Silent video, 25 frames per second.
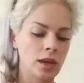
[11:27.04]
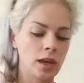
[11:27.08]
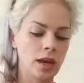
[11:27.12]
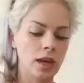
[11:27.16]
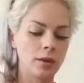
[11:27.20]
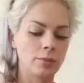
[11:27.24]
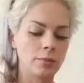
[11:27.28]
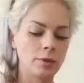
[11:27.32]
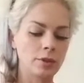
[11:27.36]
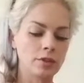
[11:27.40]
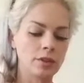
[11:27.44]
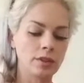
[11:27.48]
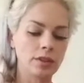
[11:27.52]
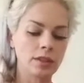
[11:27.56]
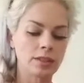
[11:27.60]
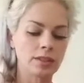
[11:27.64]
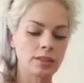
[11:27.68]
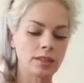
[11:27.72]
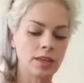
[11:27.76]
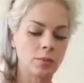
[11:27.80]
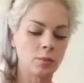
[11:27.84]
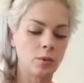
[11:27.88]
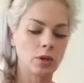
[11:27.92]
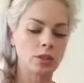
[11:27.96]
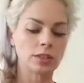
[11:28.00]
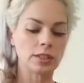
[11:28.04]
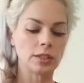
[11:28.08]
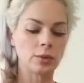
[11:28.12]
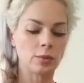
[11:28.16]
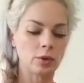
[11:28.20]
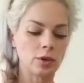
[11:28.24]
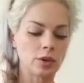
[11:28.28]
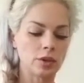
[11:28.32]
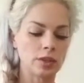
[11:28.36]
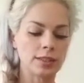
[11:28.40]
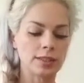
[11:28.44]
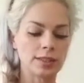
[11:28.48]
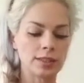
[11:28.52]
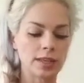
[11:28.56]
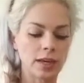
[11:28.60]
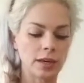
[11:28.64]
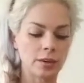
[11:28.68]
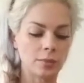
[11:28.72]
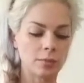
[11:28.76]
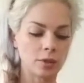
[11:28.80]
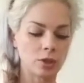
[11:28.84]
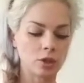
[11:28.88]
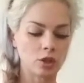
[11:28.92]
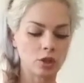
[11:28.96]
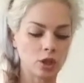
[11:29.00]
I'm using the same ones that were in the
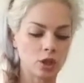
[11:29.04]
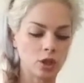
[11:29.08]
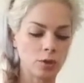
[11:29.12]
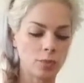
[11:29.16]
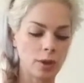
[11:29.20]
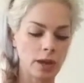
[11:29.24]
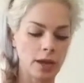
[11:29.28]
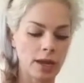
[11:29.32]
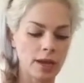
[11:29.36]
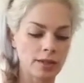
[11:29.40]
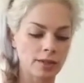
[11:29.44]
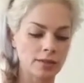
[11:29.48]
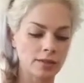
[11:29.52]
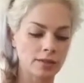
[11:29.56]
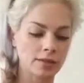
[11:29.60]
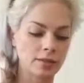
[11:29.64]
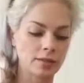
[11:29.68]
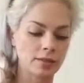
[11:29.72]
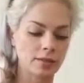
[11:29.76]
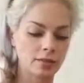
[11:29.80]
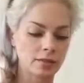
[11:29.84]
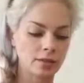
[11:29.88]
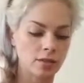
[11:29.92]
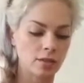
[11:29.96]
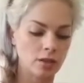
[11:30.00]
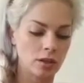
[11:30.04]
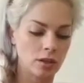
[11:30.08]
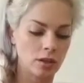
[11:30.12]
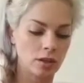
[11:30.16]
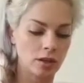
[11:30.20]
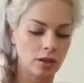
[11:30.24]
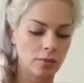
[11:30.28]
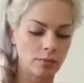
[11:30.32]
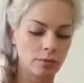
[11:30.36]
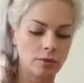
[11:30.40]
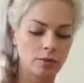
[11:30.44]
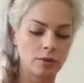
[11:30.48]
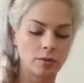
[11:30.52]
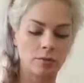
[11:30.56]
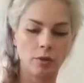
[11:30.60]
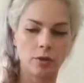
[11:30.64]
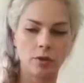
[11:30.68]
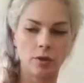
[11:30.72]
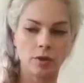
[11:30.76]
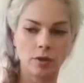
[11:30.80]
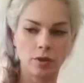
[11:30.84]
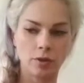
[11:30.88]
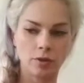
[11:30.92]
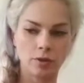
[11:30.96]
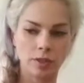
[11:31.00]
same dark pans, so that I'm using
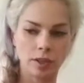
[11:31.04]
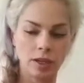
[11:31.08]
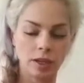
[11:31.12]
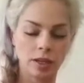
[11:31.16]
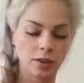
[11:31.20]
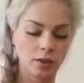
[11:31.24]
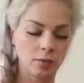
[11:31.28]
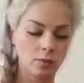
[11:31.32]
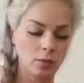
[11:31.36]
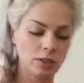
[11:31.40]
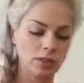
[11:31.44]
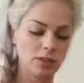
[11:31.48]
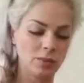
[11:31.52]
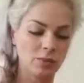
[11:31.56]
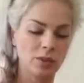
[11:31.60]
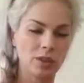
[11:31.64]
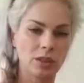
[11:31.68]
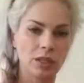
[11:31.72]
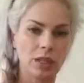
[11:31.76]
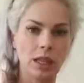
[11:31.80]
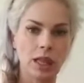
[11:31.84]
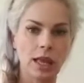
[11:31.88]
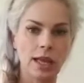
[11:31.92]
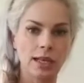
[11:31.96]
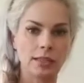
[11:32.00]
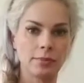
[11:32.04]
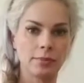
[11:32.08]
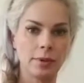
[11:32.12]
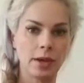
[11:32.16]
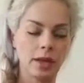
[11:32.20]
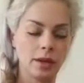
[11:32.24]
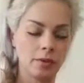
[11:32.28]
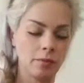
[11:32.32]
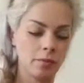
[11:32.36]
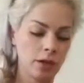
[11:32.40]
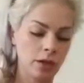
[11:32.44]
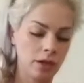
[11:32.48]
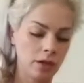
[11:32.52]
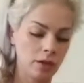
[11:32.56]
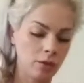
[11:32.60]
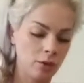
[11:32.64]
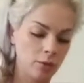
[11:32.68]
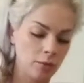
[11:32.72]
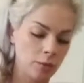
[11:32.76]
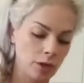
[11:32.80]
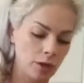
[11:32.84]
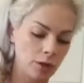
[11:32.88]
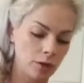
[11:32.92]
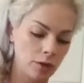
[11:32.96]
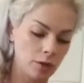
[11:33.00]
both of those and not the ones that were in the glass pan in my other
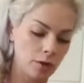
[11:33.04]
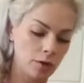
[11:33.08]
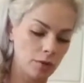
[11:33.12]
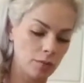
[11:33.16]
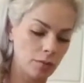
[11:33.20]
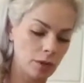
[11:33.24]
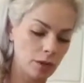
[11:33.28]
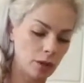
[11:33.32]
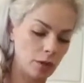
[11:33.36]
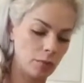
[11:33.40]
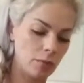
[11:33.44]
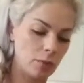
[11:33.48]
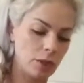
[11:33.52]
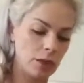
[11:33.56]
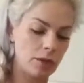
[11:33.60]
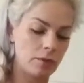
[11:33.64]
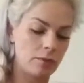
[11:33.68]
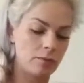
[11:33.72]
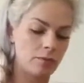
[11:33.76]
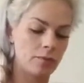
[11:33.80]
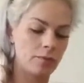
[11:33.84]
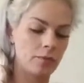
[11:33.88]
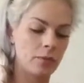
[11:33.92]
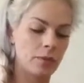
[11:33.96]
bigger metal pan.